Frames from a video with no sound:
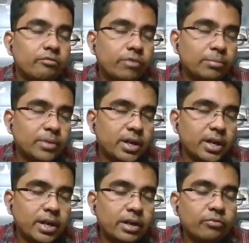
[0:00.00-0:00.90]
from the
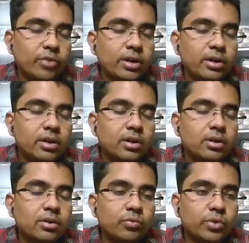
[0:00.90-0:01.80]
date when
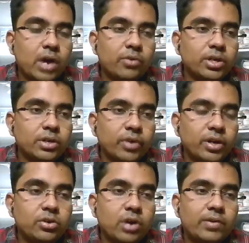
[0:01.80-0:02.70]

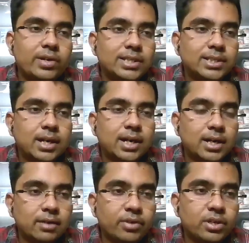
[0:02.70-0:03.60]
you have
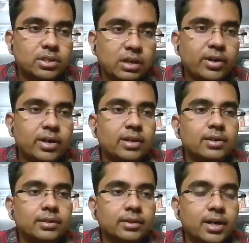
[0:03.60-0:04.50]
discovered
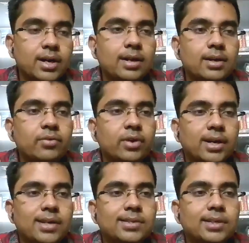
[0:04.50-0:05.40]
that your
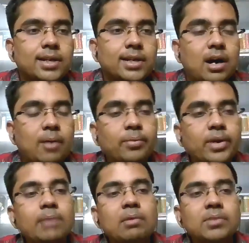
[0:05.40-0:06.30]
consent is
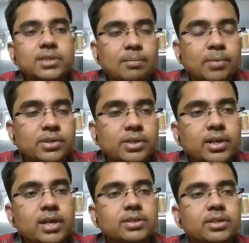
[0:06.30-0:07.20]
obtained by
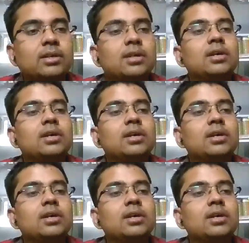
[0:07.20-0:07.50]
misrepresentation,